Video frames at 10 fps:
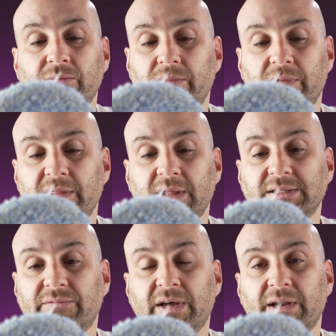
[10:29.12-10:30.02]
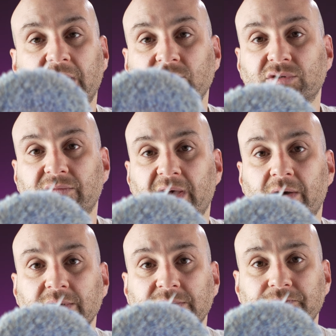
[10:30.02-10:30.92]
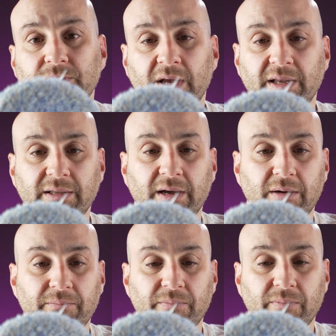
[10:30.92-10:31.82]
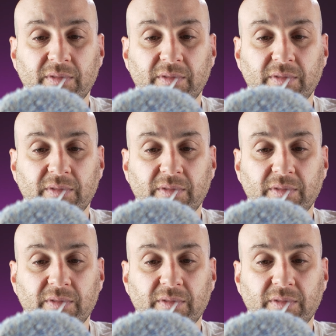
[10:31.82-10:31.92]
these have done hundreds of hours, and